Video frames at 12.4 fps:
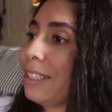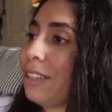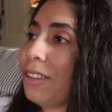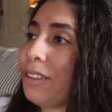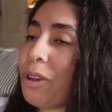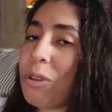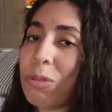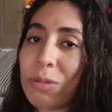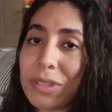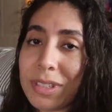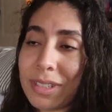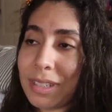
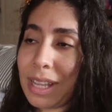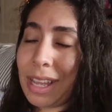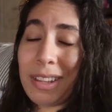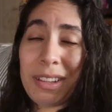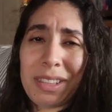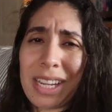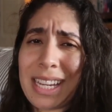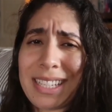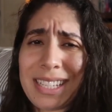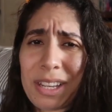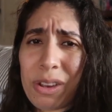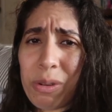host. Did I
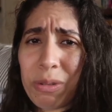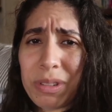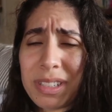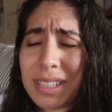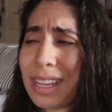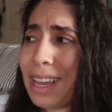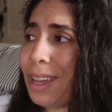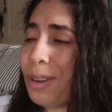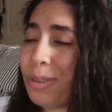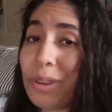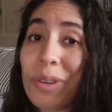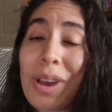say host? I
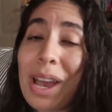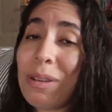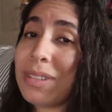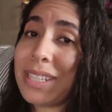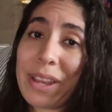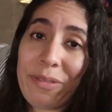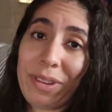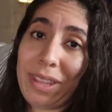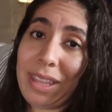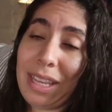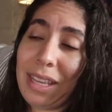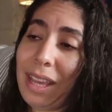don't know. I was
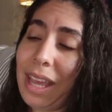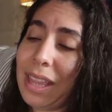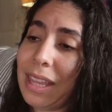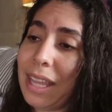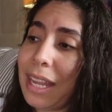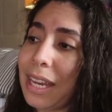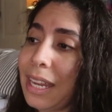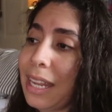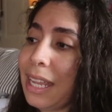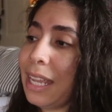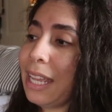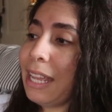everything, and then
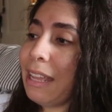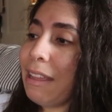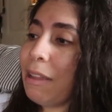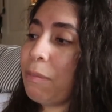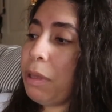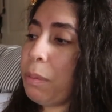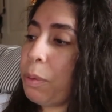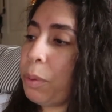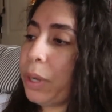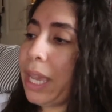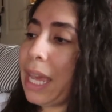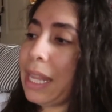people
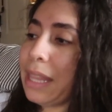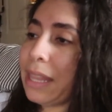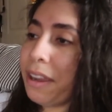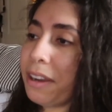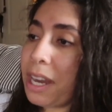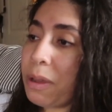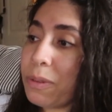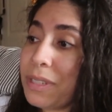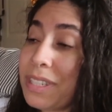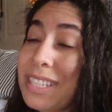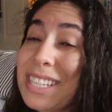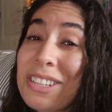were getting there and I was
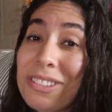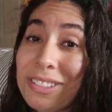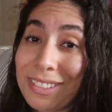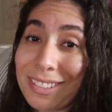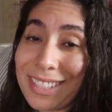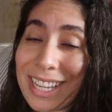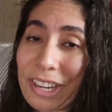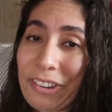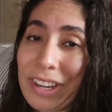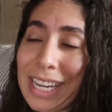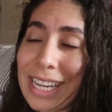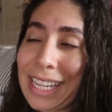still
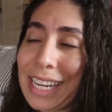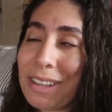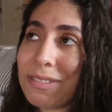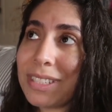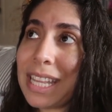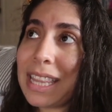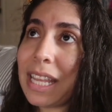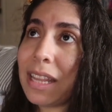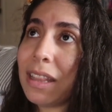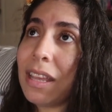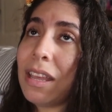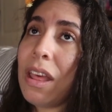decorating, and
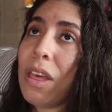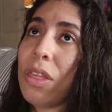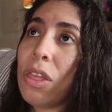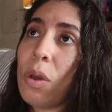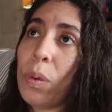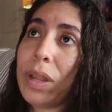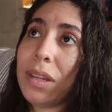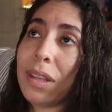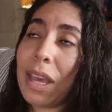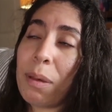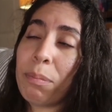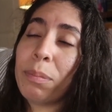then the wind
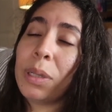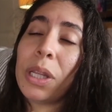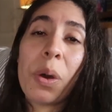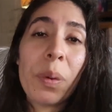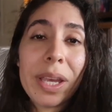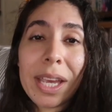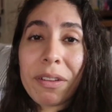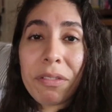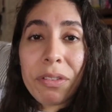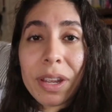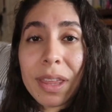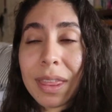kept blowing
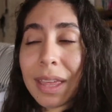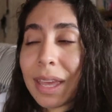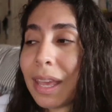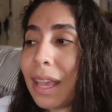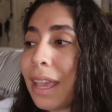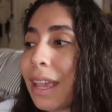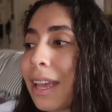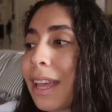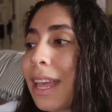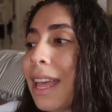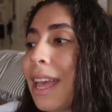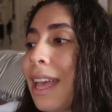everything.
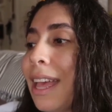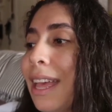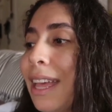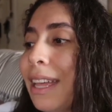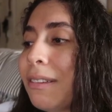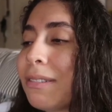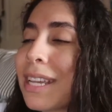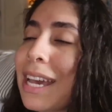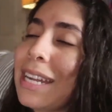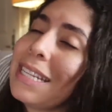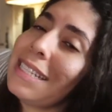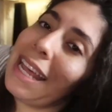It was
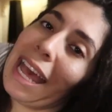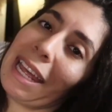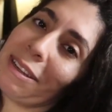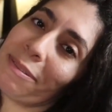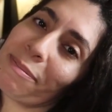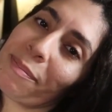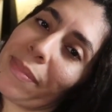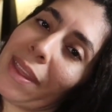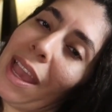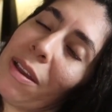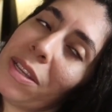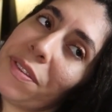kind of sad.
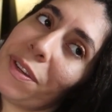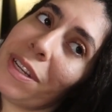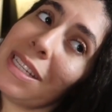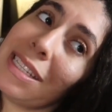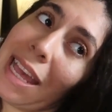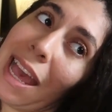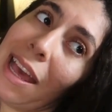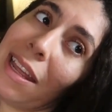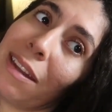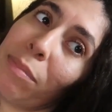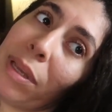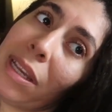I was very
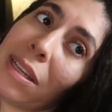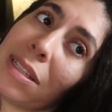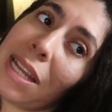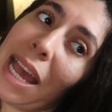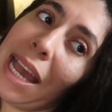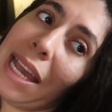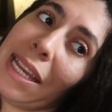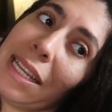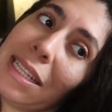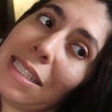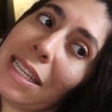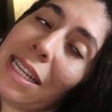sad because
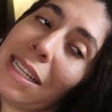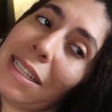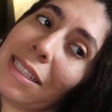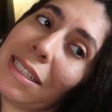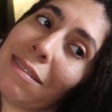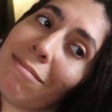I didn't